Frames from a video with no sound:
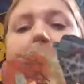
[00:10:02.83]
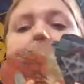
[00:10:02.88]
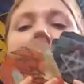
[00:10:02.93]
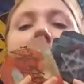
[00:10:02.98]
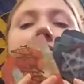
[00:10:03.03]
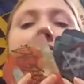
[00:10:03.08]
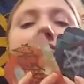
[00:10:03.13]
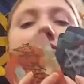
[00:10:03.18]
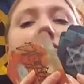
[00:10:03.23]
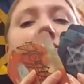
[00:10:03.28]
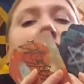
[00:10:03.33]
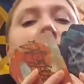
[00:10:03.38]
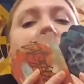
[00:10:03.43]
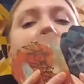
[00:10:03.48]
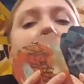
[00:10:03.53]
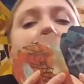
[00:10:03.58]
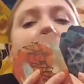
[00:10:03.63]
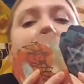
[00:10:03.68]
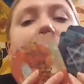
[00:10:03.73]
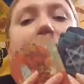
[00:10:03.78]

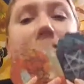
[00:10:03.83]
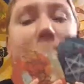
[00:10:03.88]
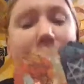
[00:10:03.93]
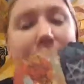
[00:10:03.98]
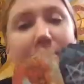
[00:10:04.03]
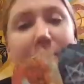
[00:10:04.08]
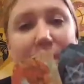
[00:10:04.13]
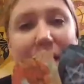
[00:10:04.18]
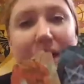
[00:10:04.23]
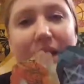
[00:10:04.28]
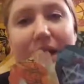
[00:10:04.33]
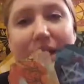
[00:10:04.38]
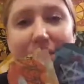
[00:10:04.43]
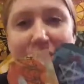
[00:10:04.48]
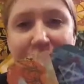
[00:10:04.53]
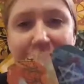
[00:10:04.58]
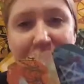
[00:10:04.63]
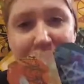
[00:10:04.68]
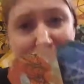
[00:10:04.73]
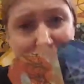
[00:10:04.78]
But
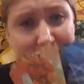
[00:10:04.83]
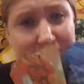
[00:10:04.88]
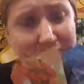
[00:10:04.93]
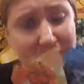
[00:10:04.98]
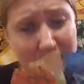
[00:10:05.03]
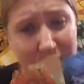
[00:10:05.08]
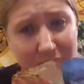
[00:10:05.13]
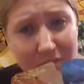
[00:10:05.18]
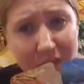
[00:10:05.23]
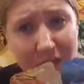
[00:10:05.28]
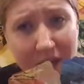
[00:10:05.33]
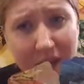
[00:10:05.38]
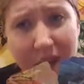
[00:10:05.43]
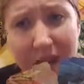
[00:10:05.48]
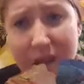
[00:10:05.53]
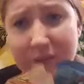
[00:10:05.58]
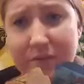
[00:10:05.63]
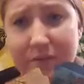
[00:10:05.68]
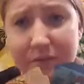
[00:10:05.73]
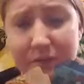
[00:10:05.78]
again, I
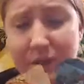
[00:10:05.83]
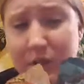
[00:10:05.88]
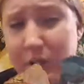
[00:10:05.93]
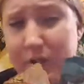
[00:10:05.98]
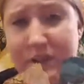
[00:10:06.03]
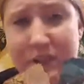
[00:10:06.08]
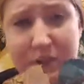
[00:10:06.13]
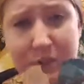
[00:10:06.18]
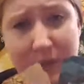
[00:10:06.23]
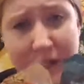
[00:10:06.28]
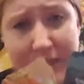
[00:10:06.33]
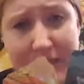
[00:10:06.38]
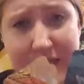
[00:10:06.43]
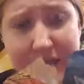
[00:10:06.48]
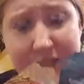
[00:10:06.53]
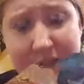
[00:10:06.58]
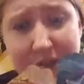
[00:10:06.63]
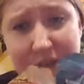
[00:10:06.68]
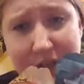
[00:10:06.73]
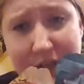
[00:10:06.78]
have close to 20
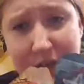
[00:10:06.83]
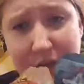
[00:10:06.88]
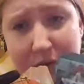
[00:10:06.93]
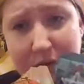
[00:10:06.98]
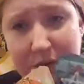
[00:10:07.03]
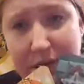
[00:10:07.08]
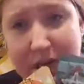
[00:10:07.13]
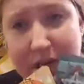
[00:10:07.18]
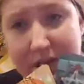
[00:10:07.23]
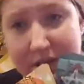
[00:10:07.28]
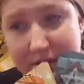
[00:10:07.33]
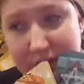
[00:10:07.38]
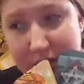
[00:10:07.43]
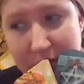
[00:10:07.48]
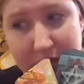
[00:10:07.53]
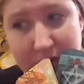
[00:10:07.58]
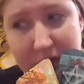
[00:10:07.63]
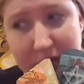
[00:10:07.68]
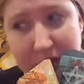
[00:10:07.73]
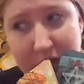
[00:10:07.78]
decks, if not over that,
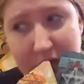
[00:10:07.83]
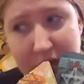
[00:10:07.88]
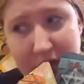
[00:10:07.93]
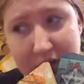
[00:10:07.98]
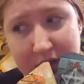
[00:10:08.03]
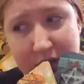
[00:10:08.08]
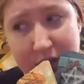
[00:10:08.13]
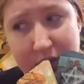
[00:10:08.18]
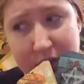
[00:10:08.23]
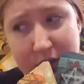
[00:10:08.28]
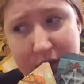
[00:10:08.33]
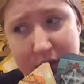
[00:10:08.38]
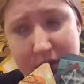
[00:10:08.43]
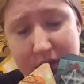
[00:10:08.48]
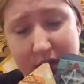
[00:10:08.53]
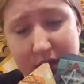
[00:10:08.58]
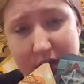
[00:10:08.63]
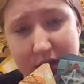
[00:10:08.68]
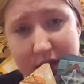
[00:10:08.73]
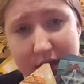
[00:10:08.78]
so it was very hard to choose.
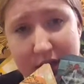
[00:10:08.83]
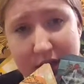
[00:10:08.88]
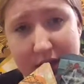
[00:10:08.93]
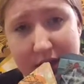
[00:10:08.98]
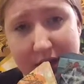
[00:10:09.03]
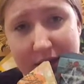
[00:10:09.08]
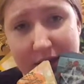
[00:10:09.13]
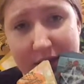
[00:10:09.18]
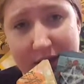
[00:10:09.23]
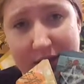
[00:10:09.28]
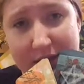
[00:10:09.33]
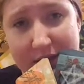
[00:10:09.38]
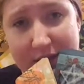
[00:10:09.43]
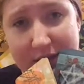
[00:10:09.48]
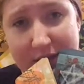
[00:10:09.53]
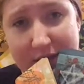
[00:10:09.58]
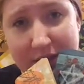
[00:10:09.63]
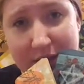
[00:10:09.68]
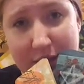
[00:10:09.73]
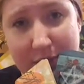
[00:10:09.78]
And
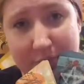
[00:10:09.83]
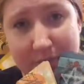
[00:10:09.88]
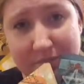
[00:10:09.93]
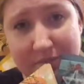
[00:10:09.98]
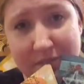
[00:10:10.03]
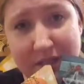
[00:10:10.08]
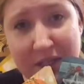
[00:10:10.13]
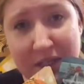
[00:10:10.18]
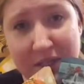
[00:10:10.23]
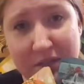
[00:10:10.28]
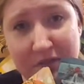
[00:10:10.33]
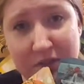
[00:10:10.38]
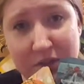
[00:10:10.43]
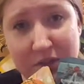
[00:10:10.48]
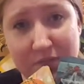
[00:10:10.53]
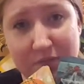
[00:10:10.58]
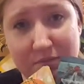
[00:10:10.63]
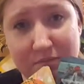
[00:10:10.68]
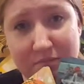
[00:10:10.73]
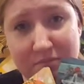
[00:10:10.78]
thanks
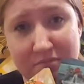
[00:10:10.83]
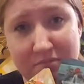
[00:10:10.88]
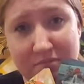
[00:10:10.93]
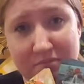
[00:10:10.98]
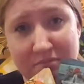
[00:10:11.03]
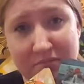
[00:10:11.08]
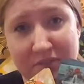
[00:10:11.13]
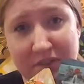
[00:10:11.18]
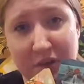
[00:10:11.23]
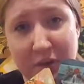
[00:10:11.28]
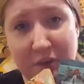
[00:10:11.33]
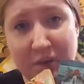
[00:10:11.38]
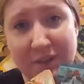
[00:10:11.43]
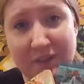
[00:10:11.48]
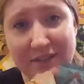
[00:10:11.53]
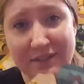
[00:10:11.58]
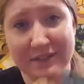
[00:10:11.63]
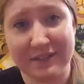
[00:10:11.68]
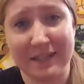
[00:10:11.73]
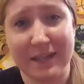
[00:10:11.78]
for viewing
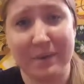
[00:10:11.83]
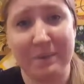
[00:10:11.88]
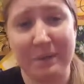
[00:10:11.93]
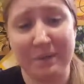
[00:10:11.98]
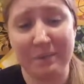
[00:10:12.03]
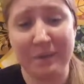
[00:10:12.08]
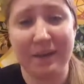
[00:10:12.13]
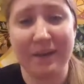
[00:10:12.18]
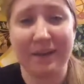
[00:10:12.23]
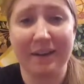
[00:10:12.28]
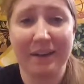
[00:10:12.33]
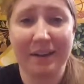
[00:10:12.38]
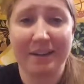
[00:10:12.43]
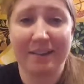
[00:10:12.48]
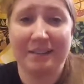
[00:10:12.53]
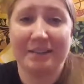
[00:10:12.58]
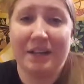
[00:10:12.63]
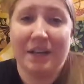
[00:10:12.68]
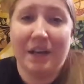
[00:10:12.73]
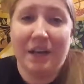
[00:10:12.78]
and stopping by,
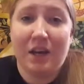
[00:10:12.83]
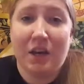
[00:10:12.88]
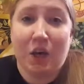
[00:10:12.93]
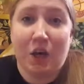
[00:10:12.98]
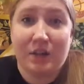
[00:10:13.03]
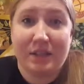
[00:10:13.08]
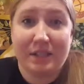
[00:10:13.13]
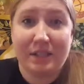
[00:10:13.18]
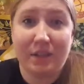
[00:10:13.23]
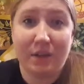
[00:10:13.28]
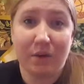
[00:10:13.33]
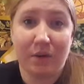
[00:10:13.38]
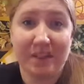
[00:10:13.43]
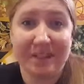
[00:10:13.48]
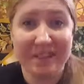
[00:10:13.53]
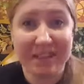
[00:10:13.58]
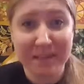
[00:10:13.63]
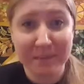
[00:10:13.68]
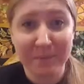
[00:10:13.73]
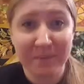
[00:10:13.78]
and I'll see you on
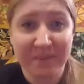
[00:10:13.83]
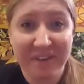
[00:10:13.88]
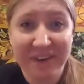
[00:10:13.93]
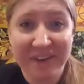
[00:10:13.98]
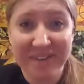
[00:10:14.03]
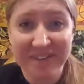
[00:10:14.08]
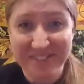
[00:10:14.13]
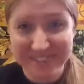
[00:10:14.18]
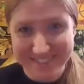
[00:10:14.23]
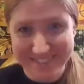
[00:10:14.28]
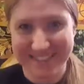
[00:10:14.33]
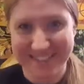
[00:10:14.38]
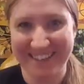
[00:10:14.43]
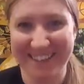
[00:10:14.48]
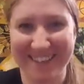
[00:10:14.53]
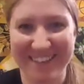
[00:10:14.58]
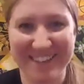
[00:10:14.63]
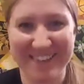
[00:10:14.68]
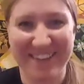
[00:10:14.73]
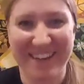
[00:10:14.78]
day number 5.
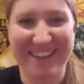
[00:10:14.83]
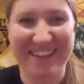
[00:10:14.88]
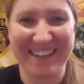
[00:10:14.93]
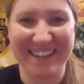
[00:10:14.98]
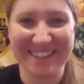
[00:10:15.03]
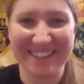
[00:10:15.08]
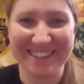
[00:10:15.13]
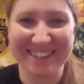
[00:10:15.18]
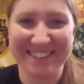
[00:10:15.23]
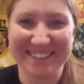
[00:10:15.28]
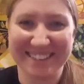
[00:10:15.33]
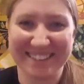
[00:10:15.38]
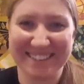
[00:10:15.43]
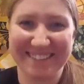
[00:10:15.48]
Bye, guys.